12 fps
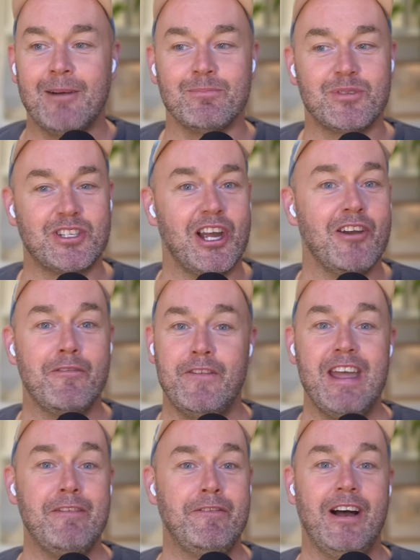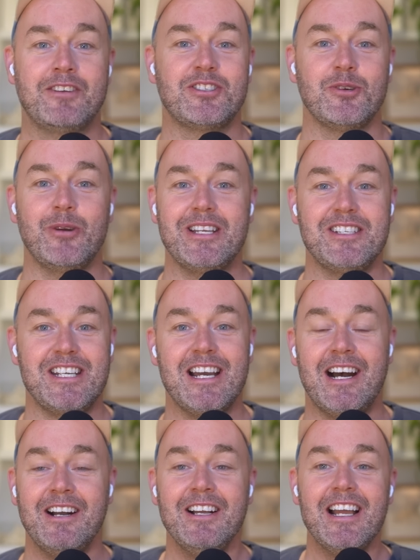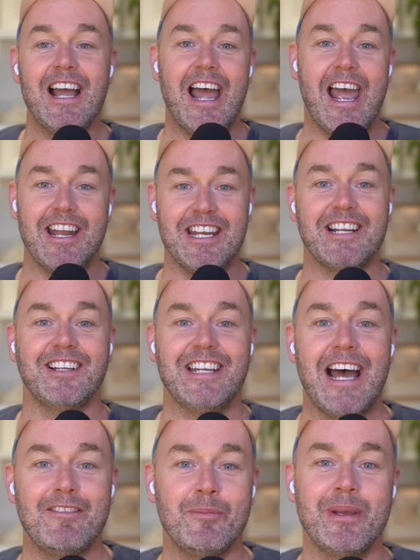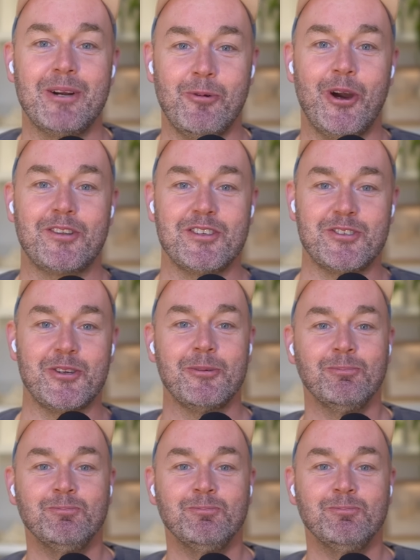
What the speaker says: So fair fucks to India, and England have a bit of work to do.